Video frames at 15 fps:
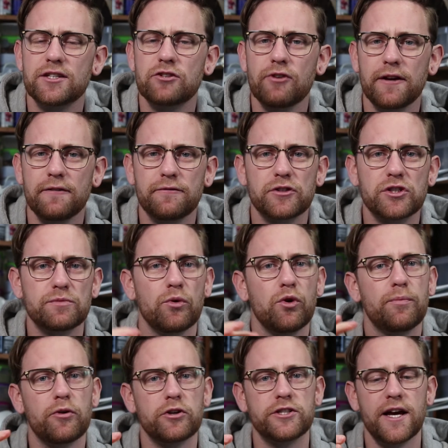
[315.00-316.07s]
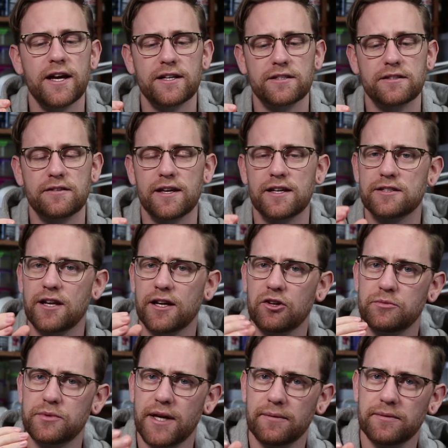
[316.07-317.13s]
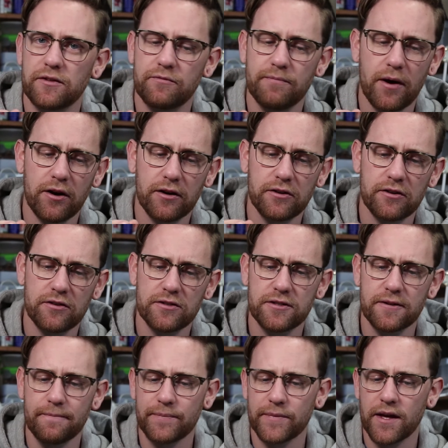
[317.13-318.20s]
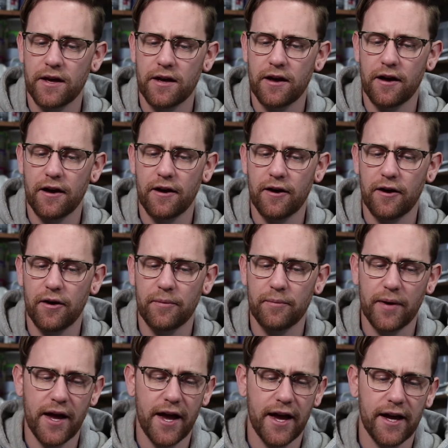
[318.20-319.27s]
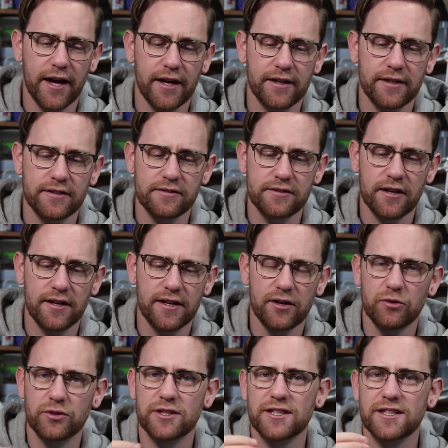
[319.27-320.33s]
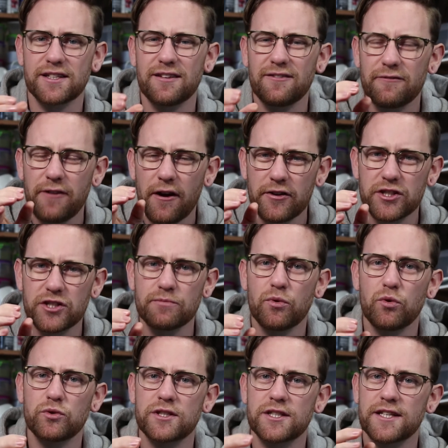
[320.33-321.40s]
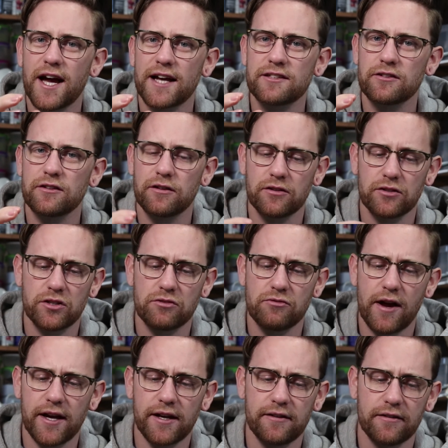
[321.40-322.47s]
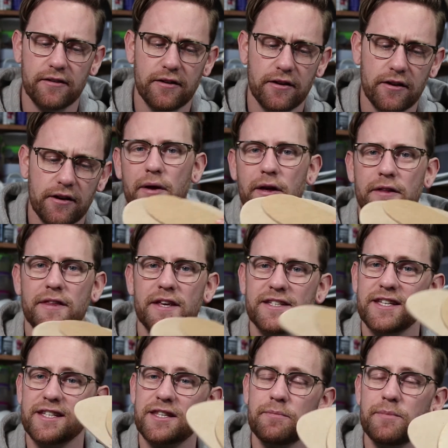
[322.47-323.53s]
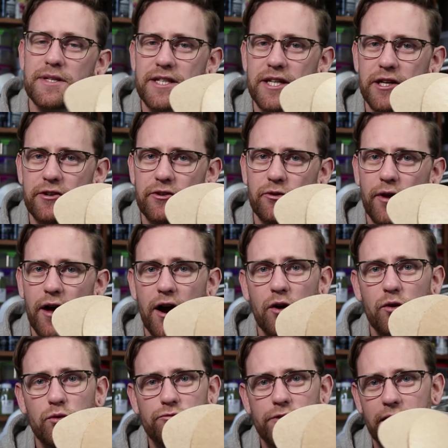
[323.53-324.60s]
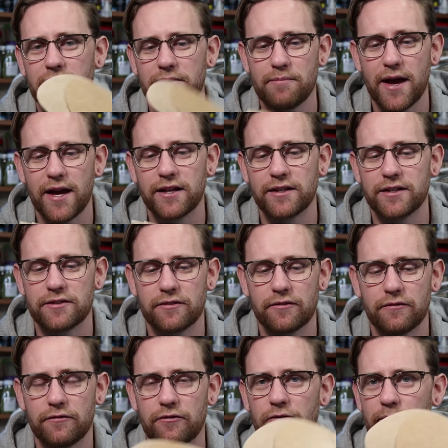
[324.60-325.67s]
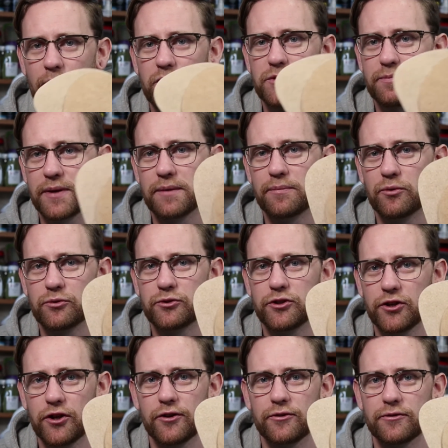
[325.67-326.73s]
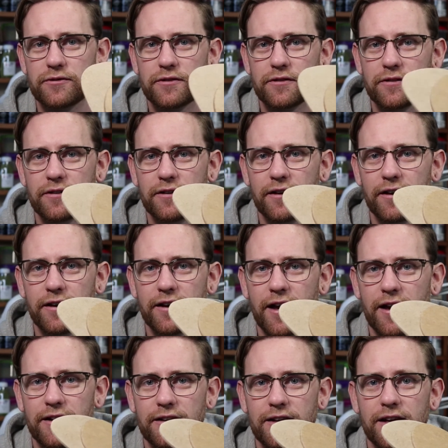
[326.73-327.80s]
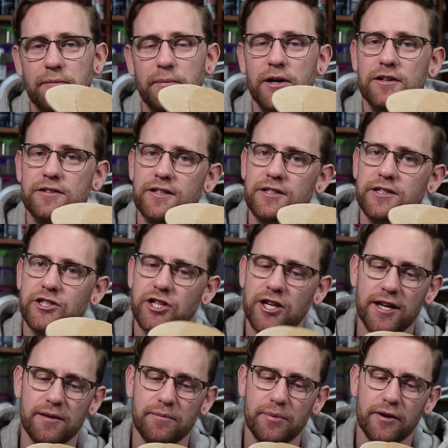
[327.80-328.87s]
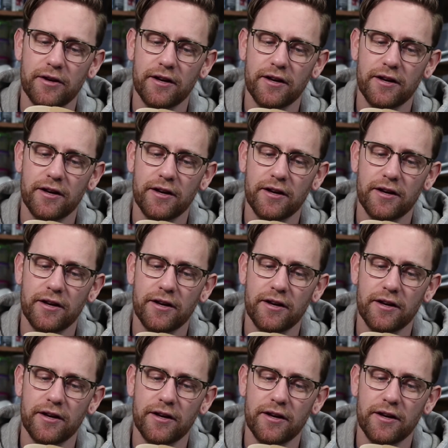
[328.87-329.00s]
is great for small projects, things like objective markers, and little very small scatter terrain. This is the material that I would recommend for most people to use, okay, because it's cheap